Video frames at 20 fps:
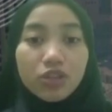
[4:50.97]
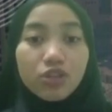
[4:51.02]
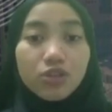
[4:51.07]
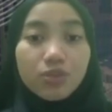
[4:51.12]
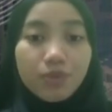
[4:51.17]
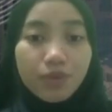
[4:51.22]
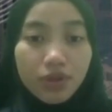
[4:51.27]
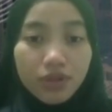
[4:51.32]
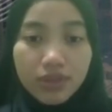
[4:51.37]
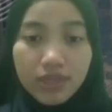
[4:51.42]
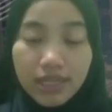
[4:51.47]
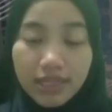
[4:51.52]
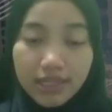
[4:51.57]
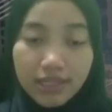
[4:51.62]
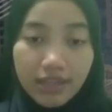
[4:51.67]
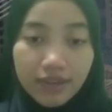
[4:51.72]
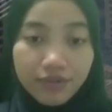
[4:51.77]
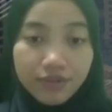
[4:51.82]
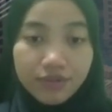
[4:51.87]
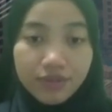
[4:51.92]
to
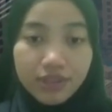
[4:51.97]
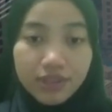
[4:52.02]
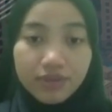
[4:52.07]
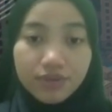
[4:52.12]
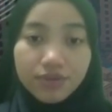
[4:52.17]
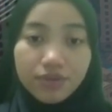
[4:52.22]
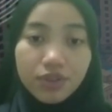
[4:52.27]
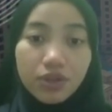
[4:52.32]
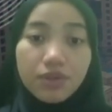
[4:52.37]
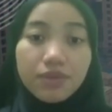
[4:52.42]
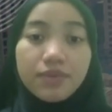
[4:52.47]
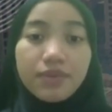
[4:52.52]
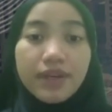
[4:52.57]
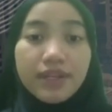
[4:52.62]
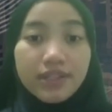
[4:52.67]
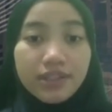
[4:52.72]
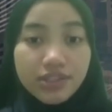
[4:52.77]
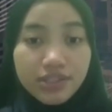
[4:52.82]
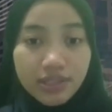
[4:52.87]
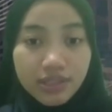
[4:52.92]
protect their firm from
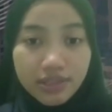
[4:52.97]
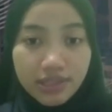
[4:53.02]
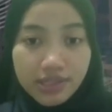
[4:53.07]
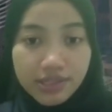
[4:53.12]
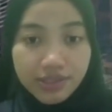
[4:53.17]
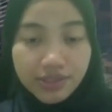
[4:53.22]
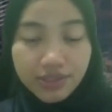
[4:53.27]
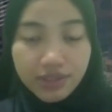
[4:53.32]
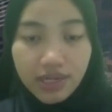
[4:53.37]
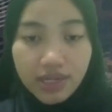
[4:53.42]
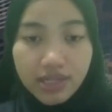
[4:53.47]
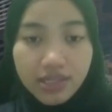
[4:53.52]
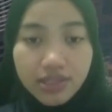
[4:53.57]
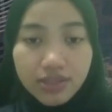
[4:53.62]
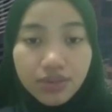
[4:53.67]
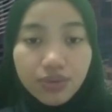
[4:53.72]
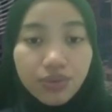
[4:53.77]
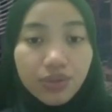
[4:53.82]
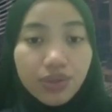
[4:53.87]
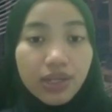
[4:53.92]
financial
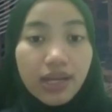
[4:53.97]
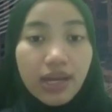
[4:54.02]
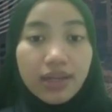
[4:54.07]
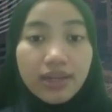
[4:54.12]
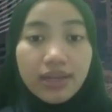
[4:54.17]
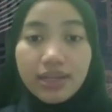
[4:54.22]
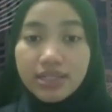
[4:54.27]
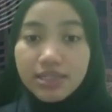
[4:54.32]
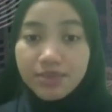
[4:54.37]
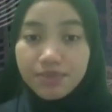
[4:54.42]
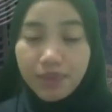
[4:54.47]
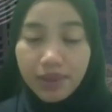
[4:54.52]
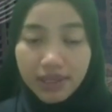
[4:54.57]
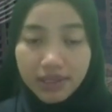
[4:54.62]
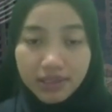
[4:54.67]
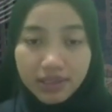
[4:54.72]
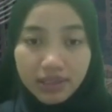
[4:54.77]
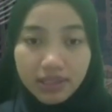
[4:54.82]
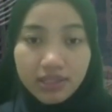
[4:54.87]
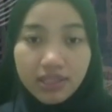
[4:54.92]
distress during
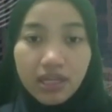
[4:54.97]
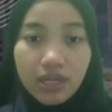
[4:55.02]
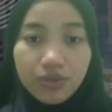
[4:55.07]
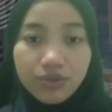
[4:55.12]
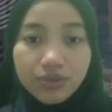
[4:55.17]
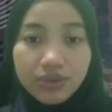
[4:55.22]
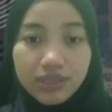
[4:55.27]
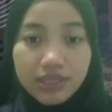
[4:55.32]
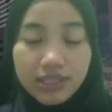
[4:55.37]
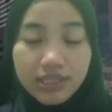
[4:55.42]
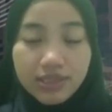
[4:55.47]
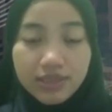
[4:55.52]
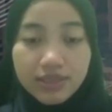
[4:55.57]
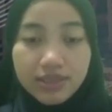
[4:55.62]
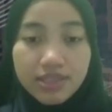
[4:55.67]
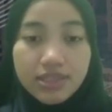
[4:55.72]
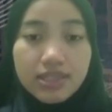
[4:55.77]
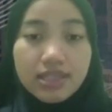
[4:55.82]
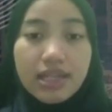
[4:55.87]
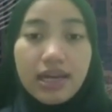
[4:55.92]
unexpected
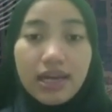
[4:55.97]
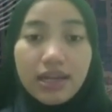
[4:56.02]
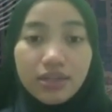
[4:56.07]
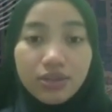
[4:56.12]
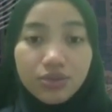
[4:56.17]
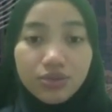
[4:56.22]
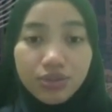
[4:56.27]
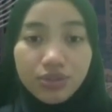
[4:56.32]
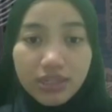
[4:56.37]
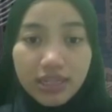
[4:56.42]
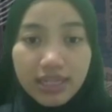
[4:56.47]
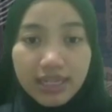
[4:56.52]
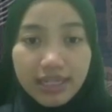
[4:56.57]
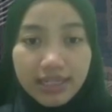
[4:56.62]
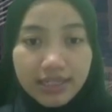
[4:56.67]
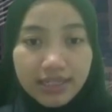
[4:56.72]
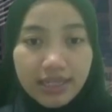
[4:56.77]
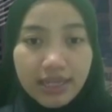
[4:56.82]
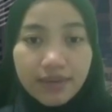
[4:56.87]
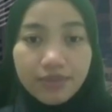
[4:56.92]
downturns that could
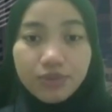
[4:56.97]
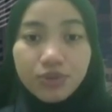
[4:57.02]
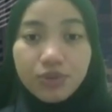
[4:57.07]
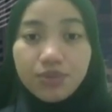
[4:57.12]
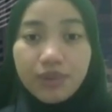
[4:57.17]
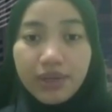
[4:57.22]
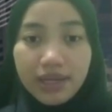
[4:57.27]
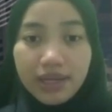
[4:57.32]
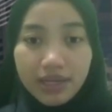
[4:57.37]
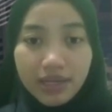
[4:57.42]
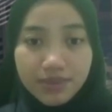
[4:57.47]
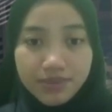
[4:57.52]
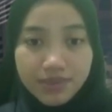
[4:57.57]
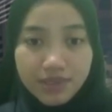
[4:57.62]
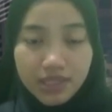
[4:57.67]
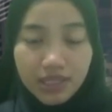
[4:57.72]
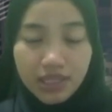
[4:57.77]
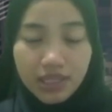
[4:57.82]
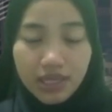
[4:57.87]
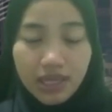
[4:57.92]
lead them to
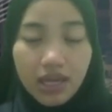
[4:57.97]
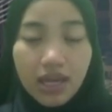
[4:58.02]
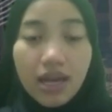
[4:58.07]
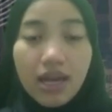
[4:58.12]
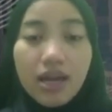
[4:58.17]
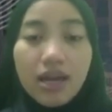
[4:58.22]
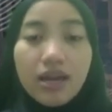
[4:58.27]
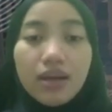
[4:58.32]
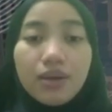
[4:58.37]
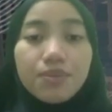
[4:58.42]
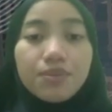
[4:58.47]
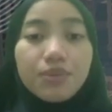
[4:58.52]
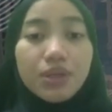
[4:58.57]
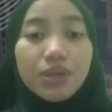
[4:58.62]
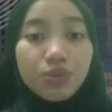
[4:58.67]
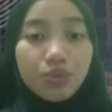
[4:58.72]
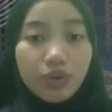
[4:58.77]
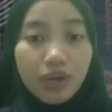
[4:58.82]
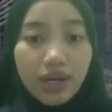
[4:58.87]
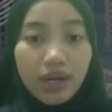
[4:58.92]
bankruptcy.
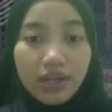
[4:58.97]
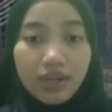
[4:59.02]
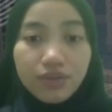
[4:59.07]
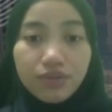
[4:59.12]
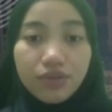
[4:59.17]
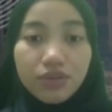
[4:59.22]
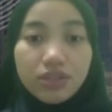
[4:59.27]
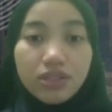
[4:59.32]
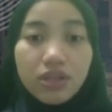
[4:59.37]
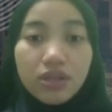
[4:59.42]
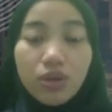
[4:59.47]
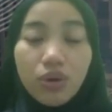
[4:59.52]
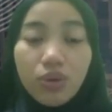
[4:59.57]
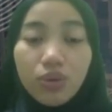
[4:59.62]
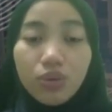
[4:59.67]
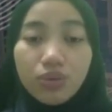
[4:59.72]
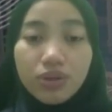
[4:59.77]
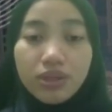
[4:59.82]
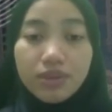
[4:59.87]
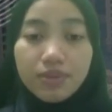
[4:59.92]
Meanwhile, for the
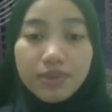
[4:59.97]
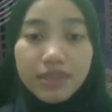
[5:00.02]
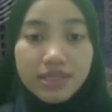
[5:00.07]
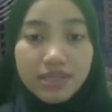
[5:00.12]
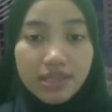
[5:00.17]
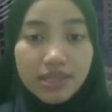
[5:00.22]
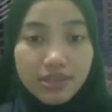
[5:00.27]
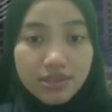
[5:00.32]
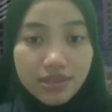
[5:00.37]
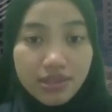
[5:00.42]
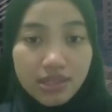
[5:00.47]
lower business